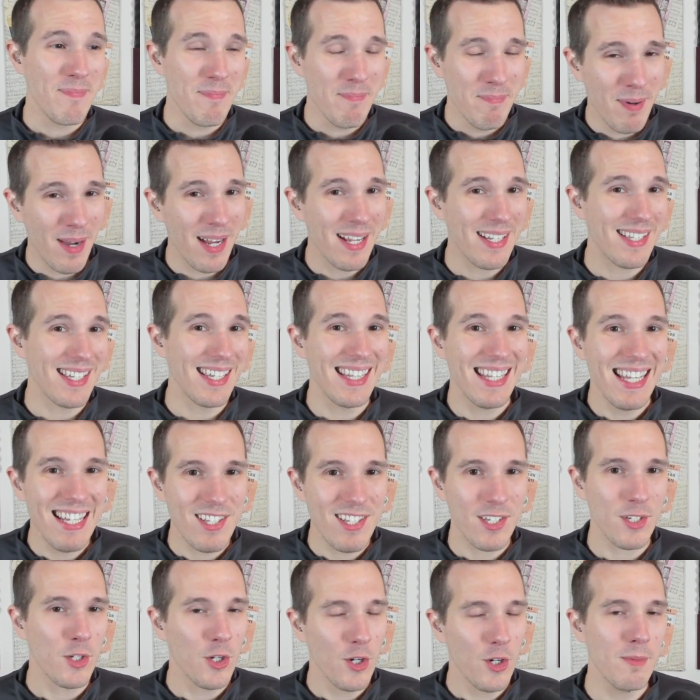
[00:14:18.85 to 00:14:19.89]
but
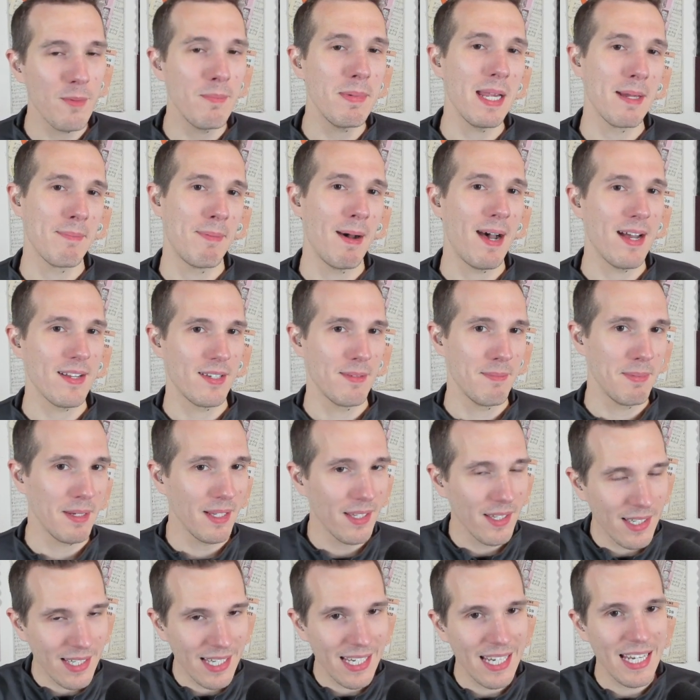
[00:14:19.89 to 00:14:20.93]
this could be a
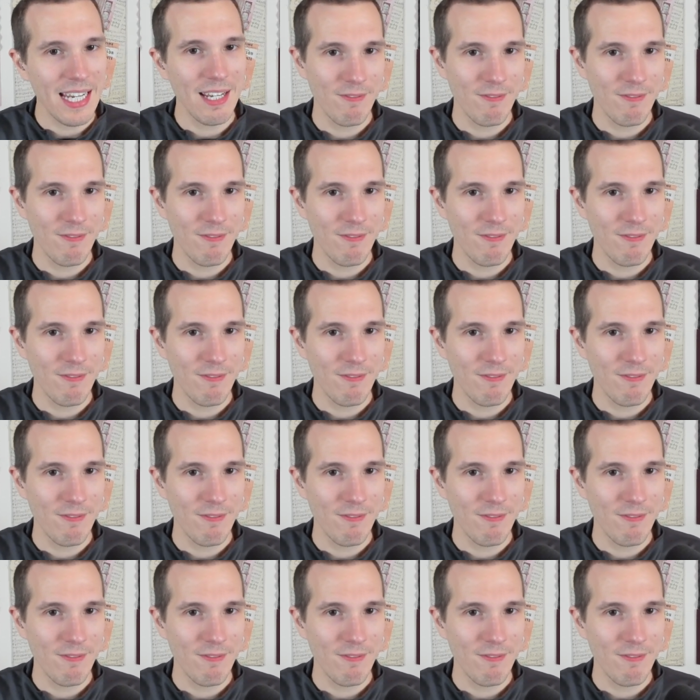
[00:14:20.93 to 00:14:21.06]
possibility